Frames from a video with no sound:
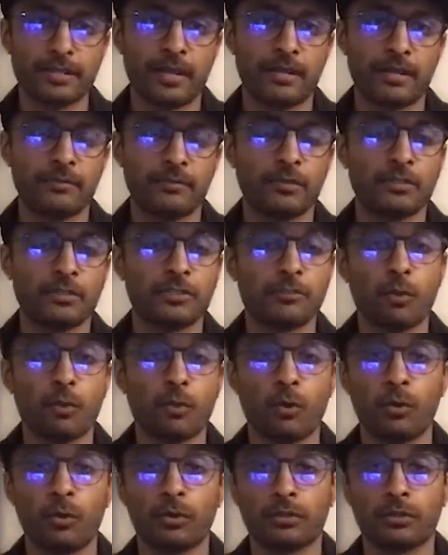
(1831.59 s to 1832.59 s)
and a little
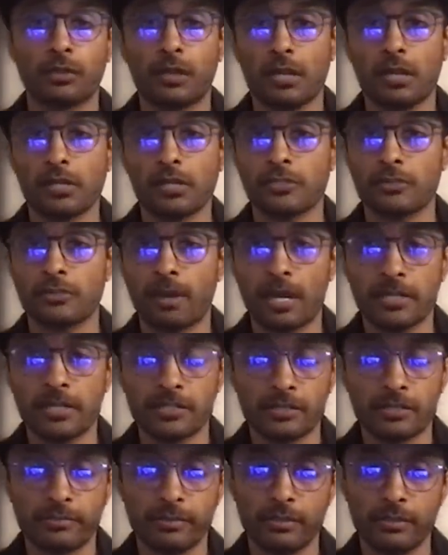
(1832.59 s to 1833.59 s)
more
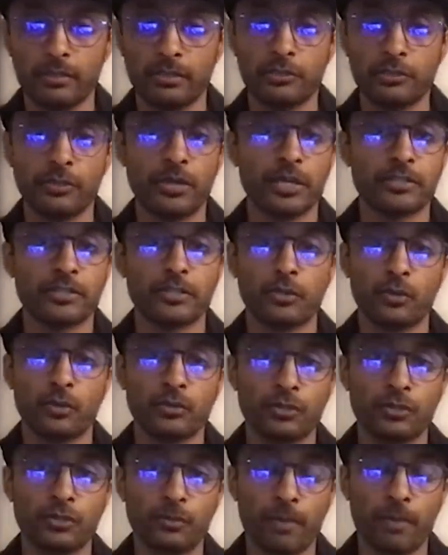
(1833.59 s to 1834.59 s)
customizable. You get your
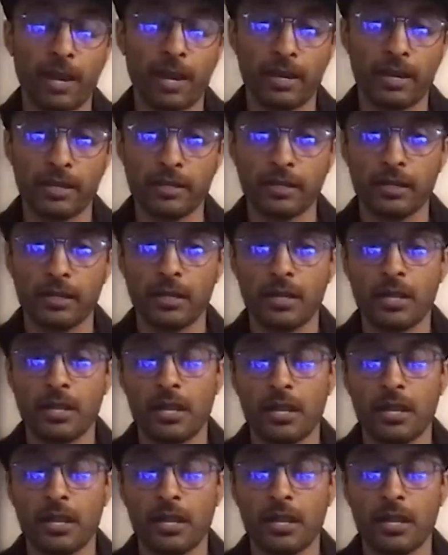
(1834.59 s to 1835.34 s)
own domain.